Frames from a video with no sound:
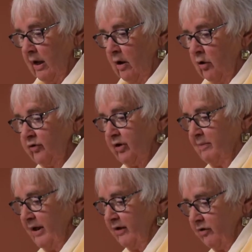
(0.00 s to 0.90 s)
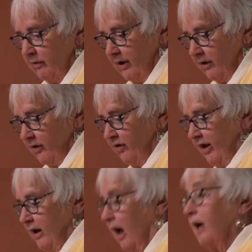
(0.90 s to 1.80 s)
whose administrators
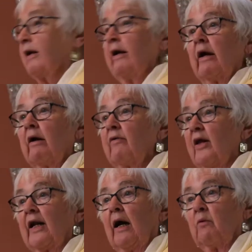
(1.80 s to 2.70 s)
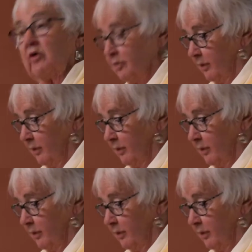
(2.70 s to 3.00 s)
did not care that I was